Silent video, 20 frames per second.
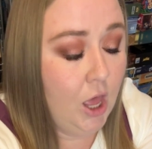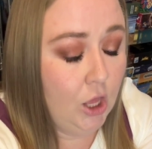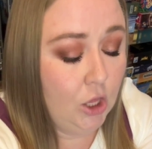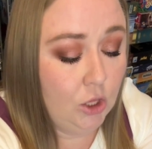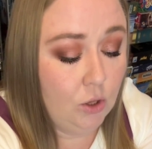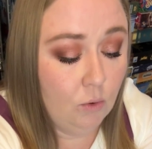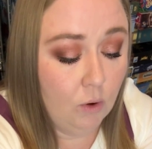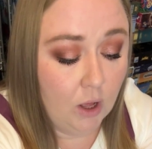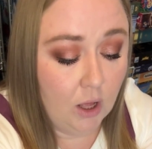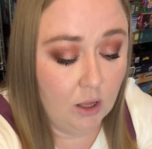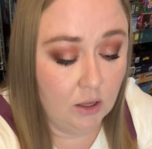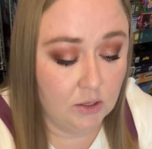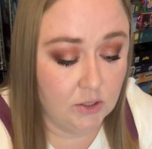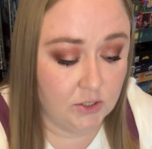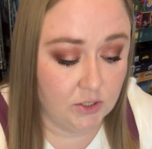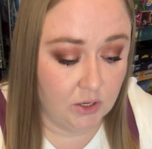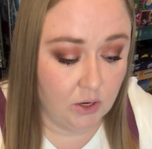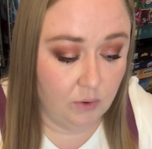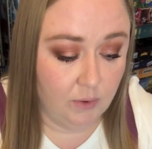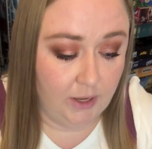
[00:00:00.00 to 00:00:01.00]
You
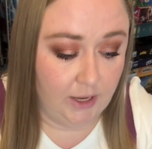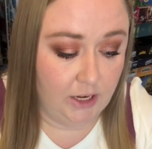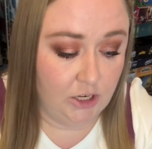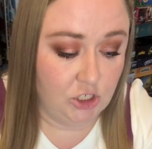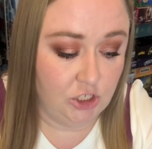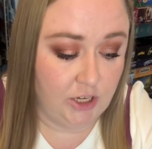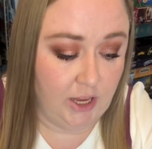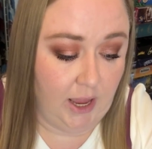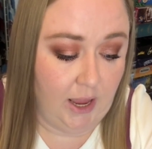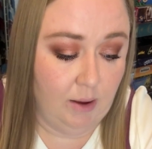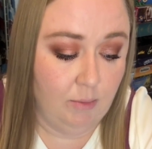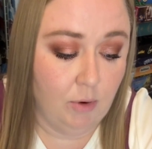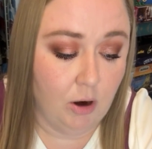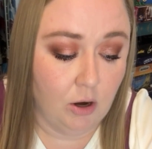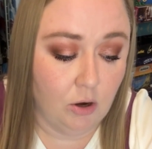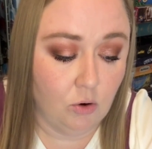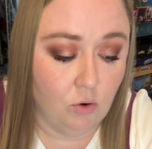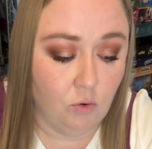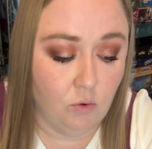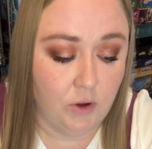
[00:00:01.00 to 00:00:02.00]
also, each game, are
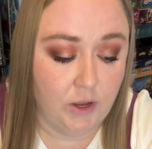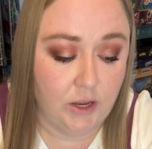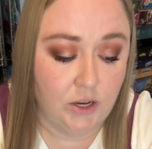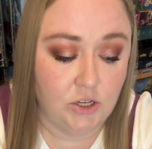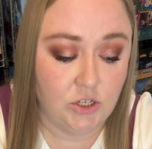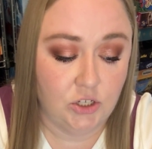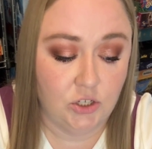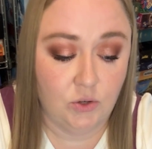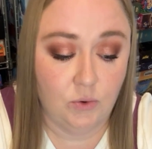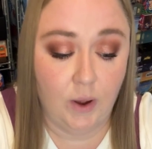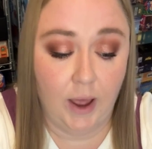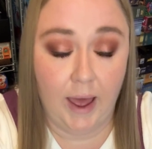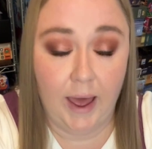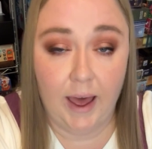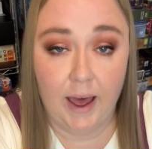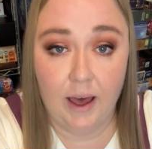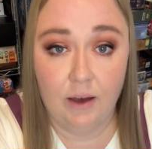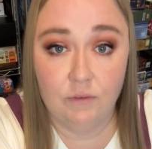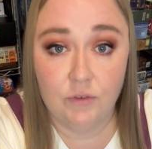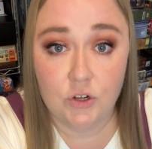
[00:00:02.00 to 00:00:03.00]
going to
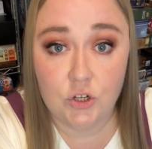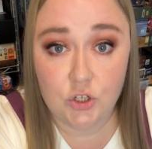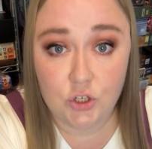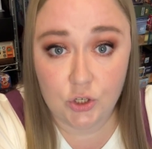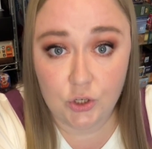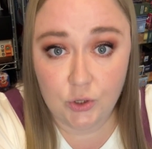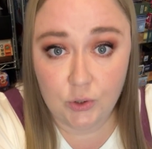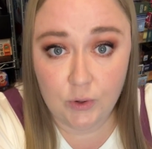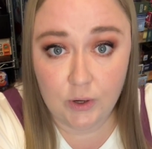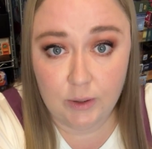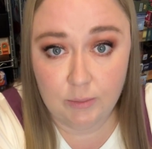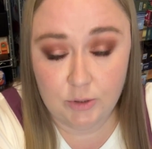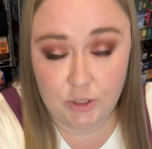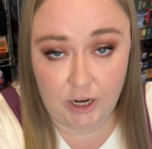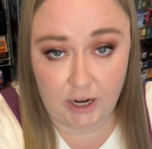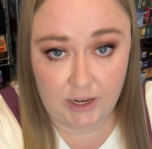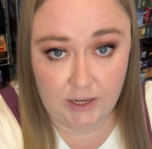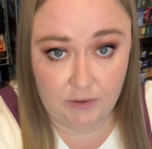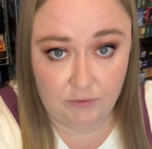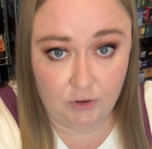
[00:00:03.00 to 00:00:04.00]
have 2
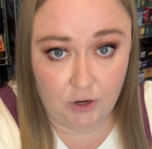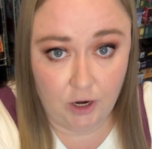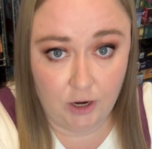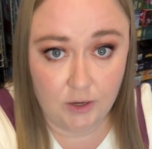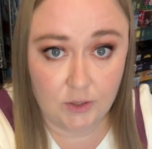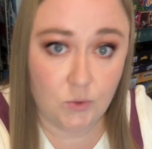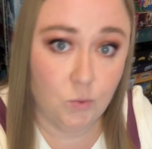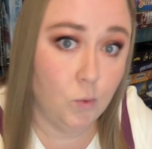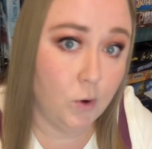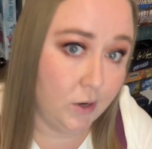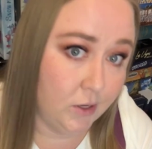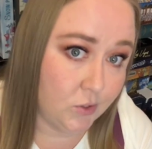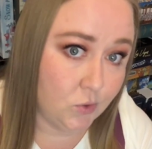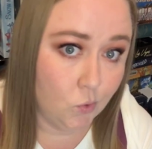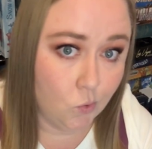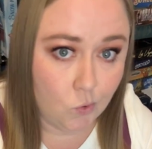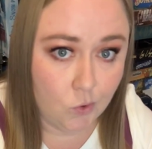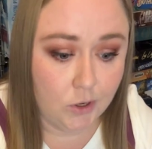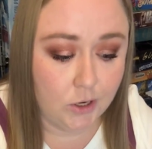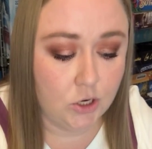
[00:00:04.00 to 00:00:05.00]
objective cards. One is
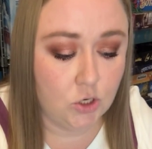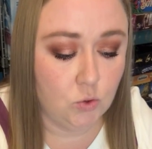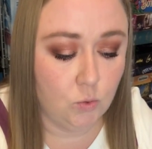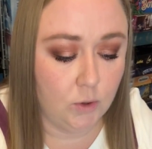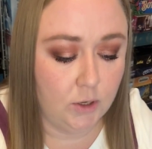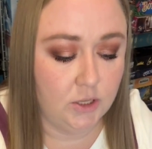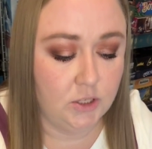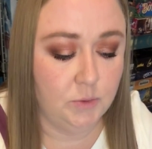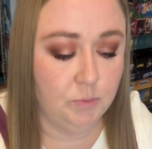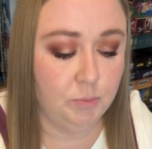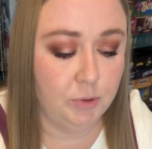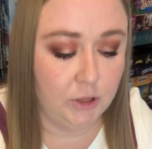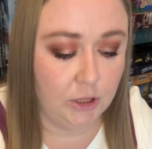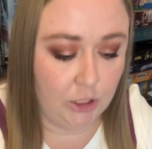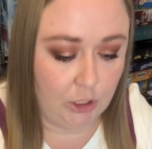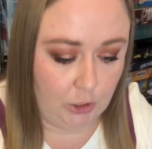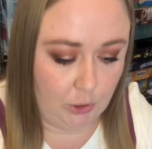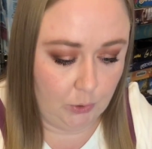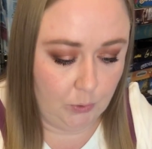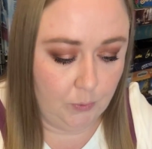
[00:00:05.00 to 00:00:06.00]
orange, one is
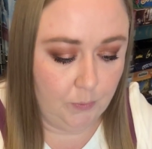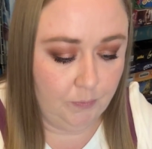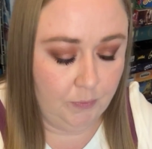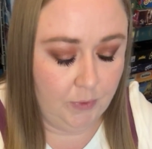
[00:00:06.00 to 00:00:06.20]
blue,